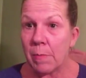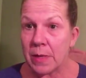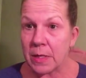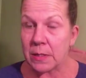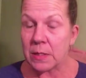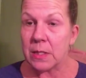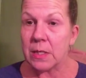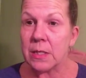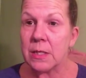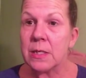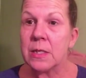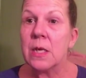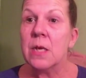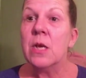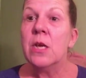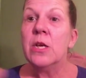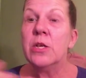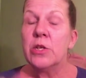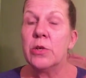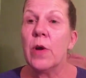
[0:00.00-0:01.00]
business,
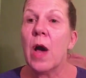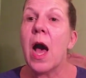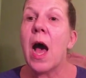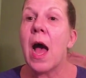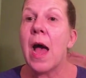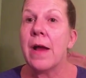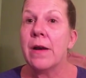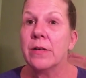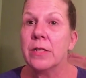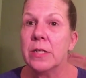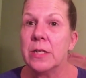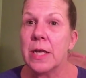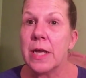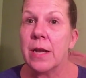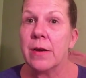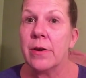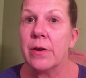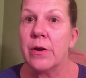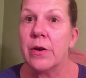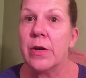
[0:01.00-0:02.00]
to a higher
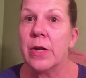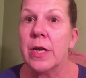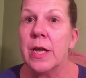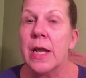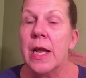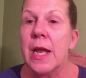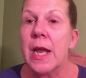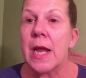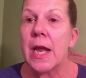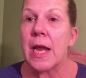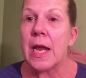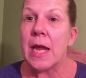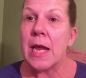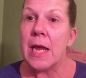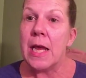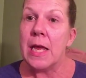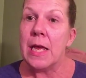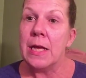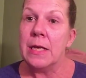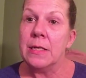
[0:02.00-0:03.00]
standard,
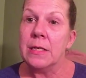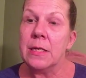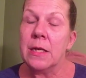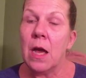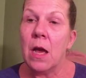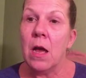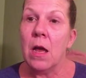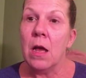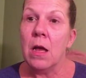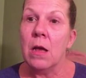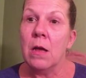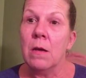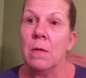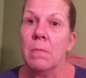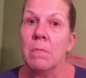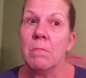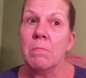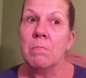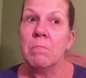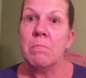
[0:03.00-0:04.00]
and
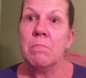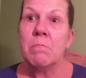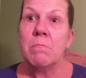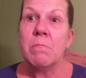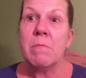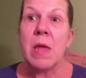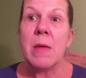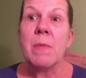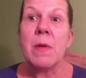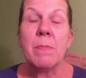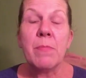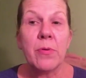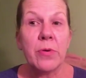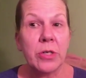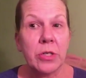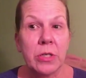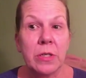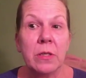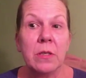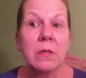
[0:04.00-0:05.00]
maybe
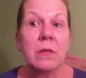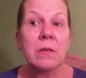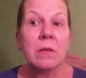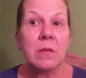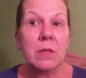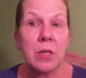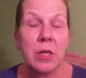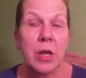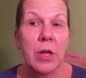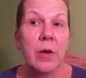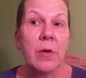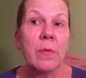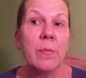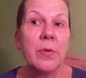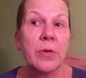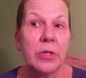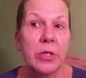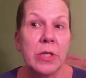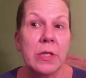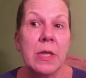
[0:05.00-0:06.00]
pushing the, you know,
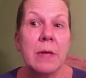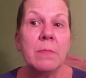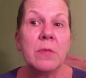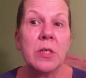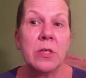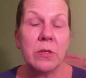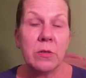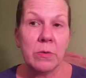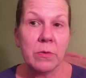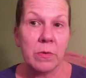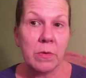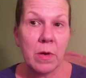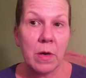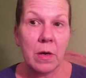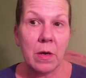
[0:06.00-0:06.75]
pushing them to